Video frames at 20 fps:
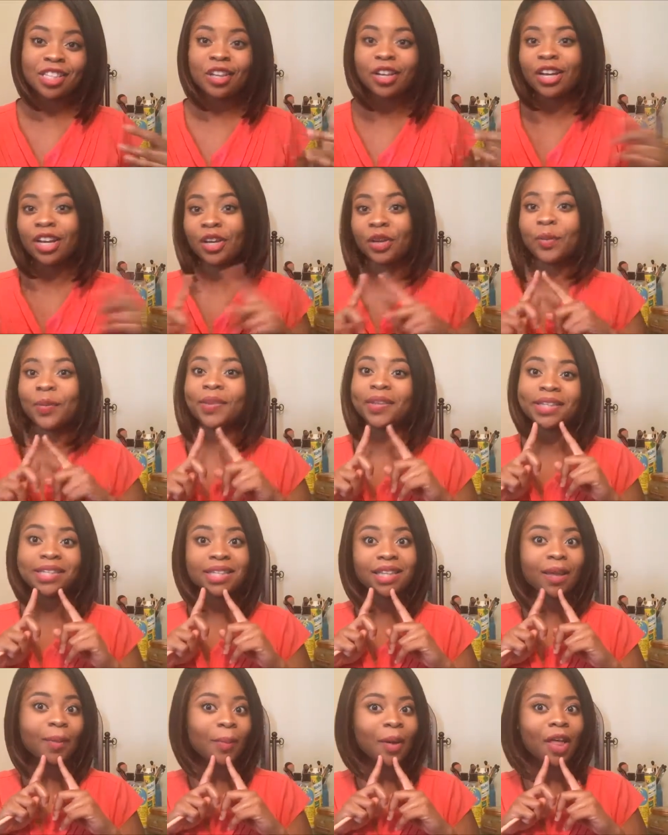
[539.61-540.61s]
look and know what this
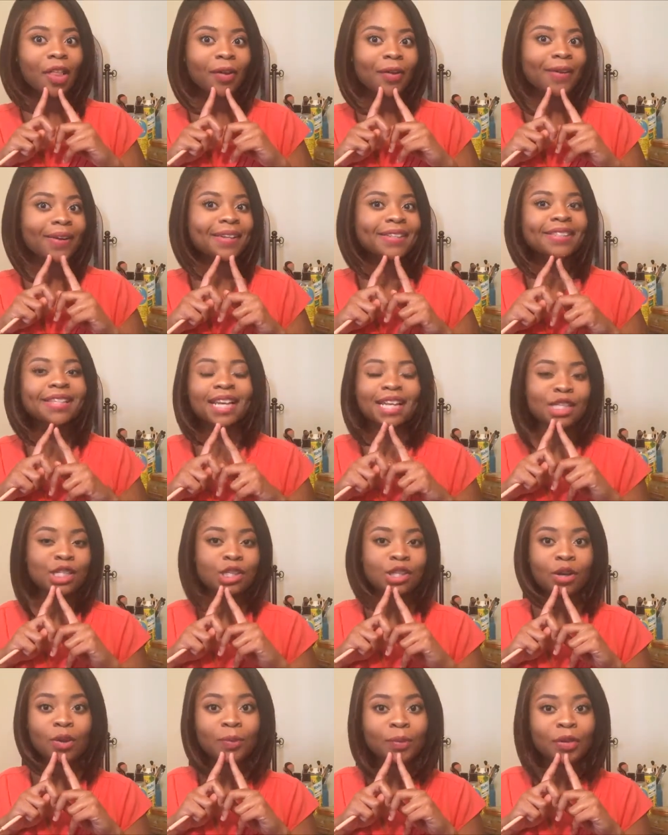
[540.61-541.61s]
lip color is. It's
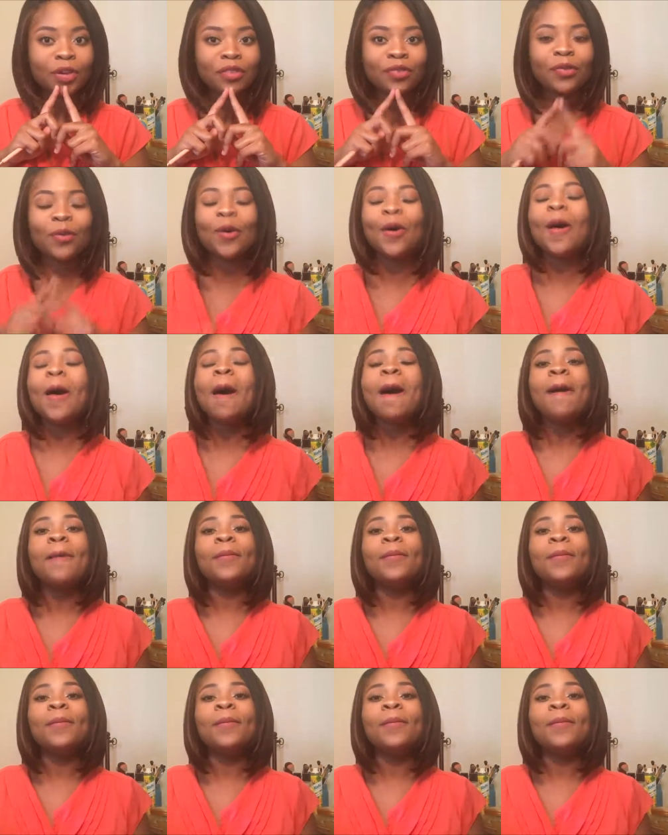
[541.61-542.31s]
so beautiful.